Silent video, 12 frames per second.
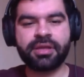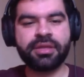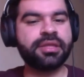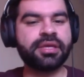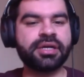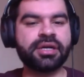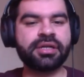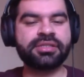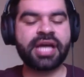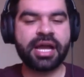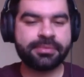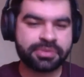the
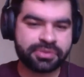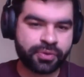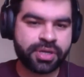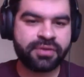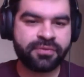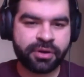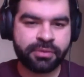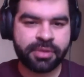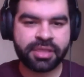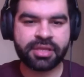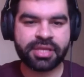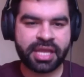times for an infirm
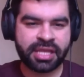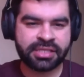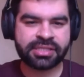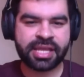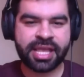and the days.